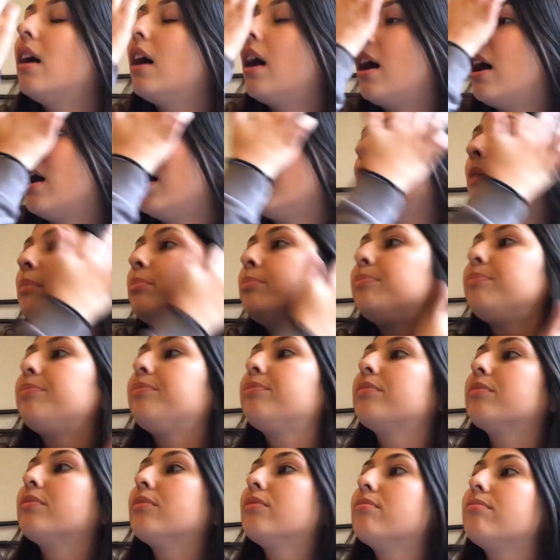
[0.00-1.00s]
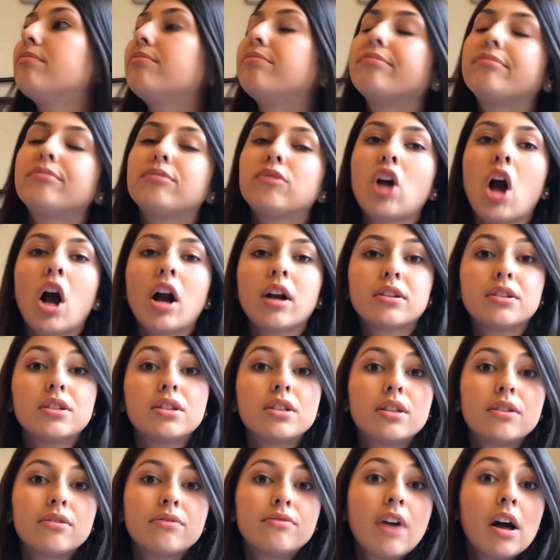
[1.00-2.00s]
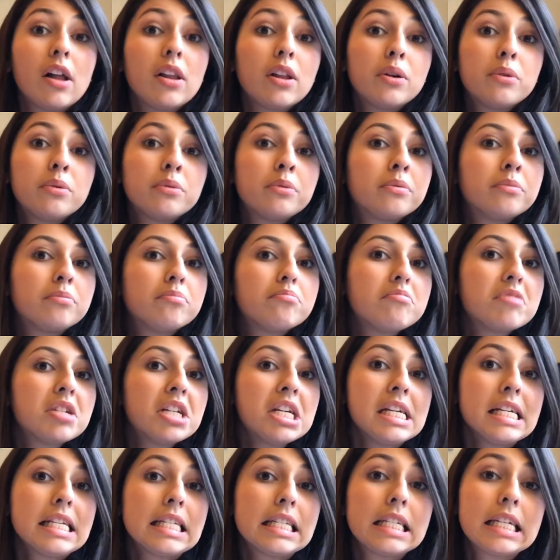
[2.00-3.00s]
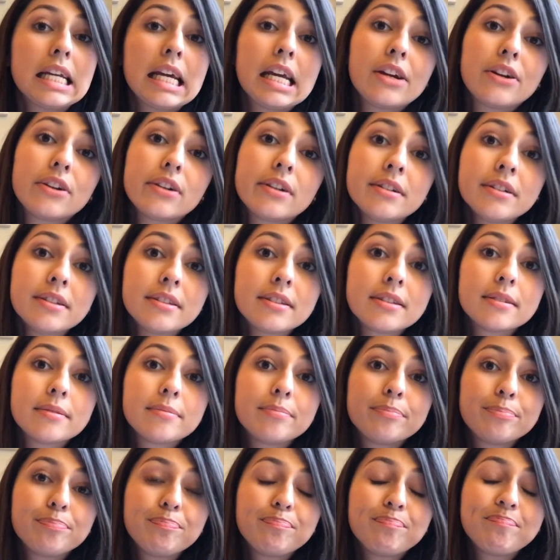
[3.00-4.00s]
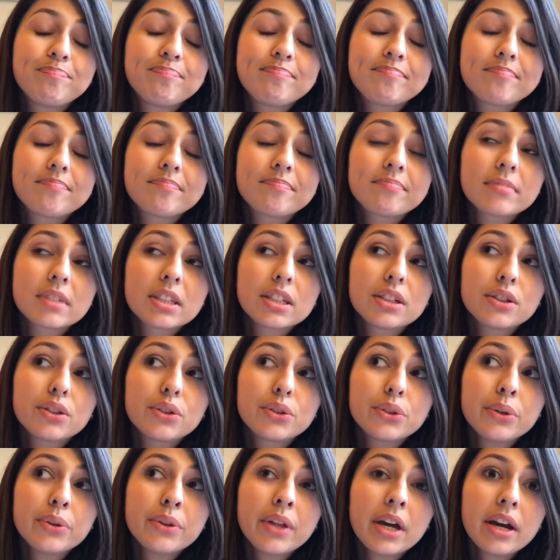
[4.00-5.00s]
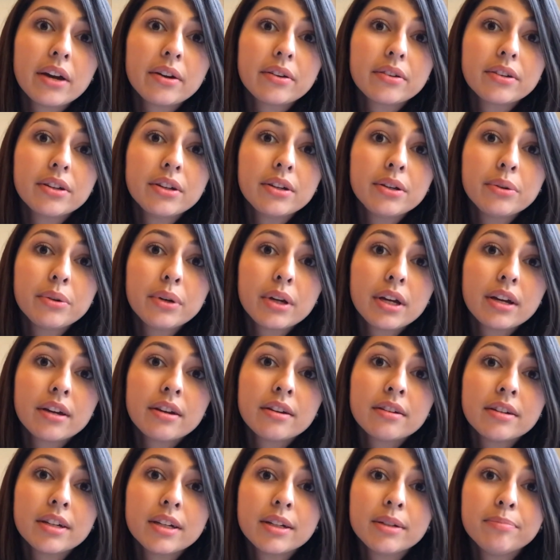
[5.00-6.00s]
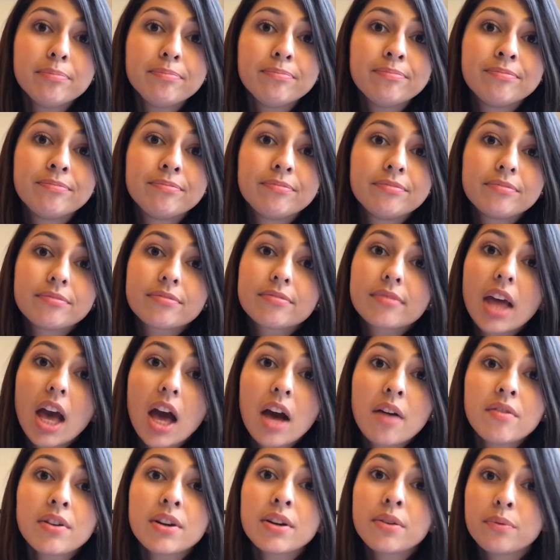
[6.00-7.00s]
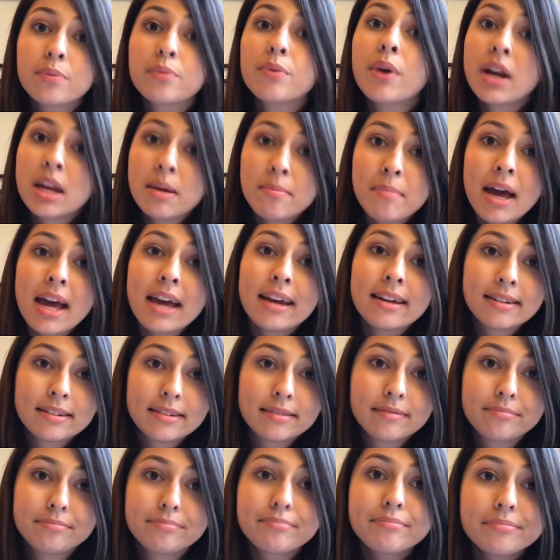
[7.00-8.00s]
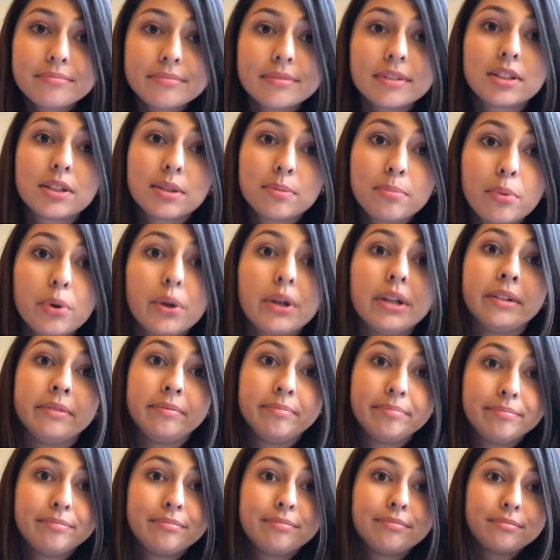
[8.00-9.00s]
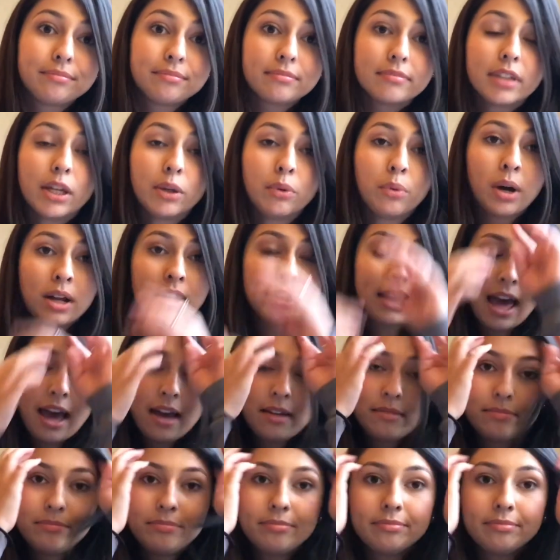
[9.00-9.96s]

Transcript: talk to the fellow TEAS takers, so that you can have a ready mind. It's important. You want that.